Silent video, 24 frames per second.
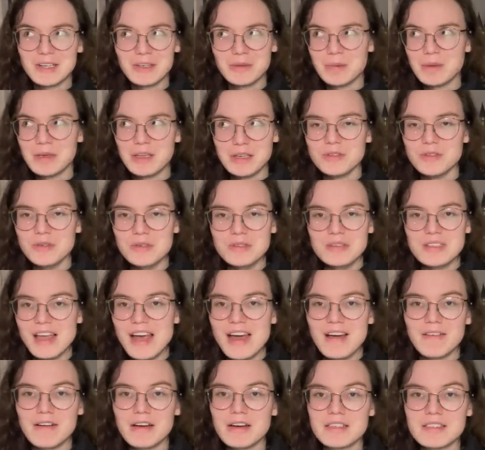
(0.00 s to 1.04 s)
could be huge
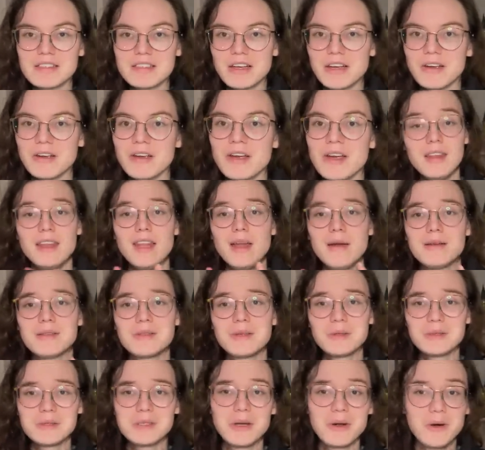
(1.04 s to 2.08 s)
error. So there's
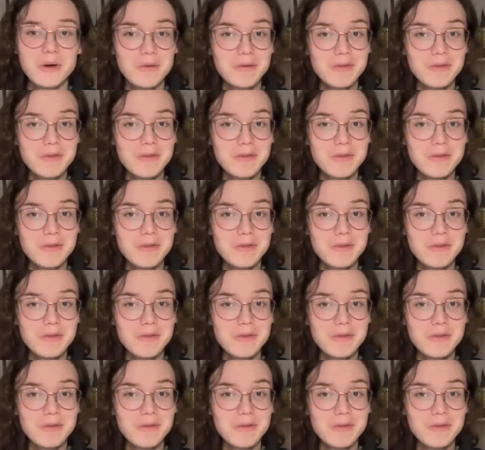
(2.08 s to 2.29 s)
also a